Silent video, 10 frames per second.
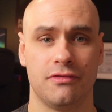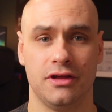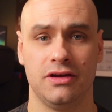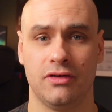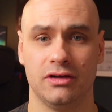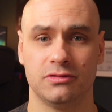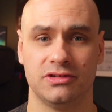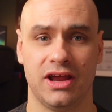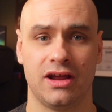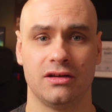30 frames per
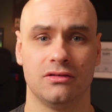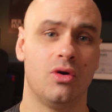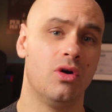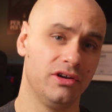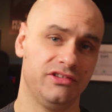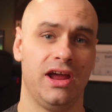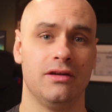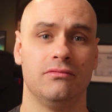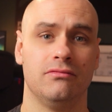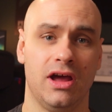second or
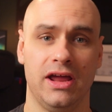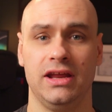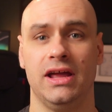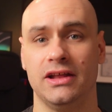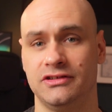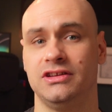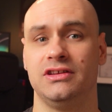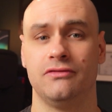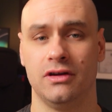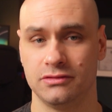1080 at
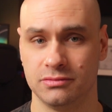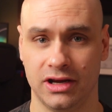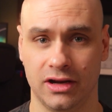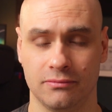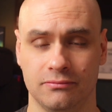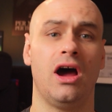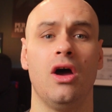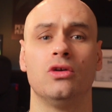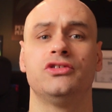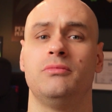60 frames per second. I
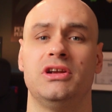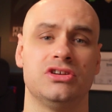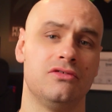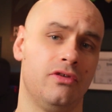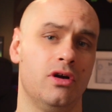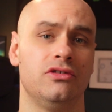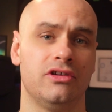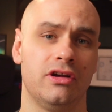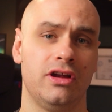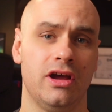also mentioned phones
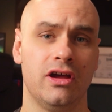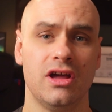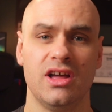earlier.